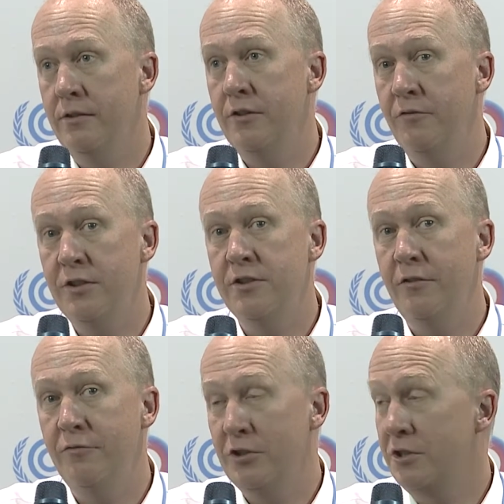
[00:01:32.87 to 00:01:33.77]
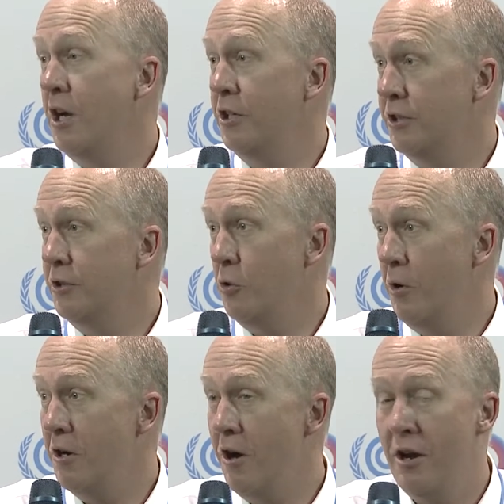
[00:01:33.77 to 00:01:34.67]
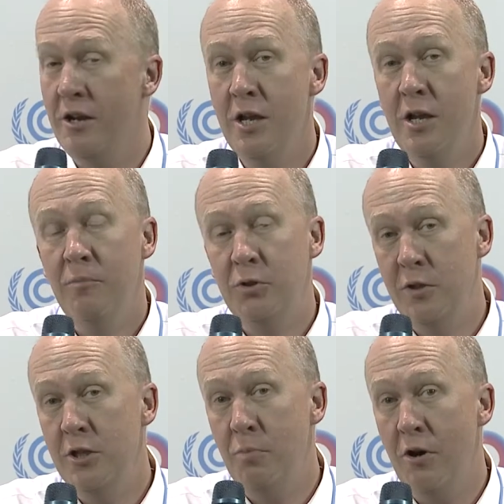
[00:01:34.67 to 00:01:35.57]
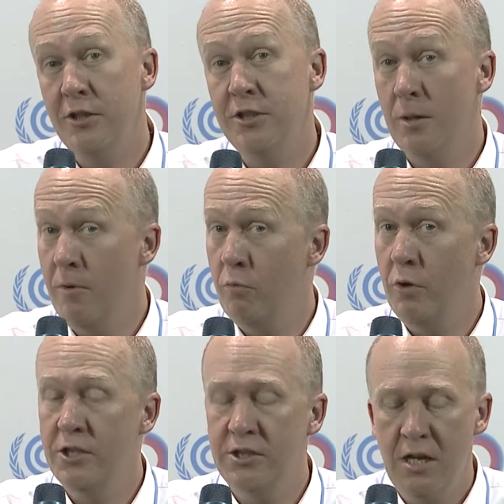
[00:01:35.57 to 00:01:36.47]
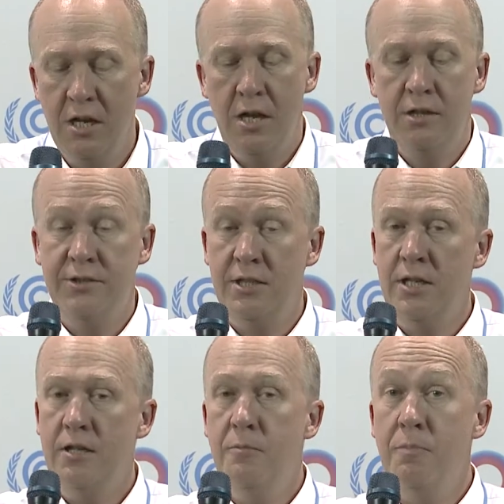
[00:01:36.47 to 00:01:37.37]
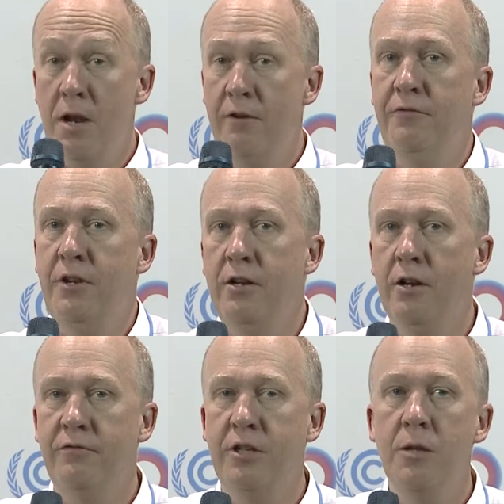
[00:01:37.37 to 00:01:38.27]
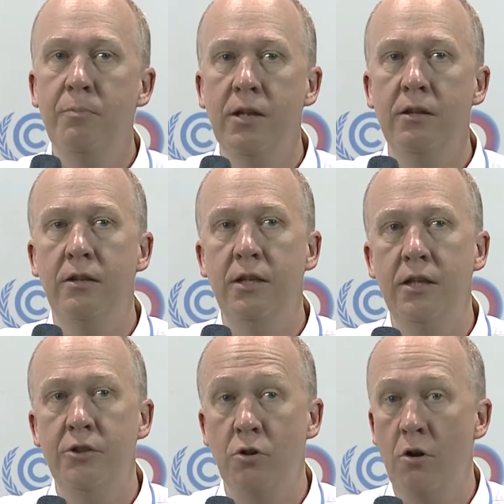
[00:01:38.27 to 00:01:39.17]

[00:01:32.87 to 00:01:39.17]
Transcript: divisive discussion going on between the parties, some of which see the benefit of keeping the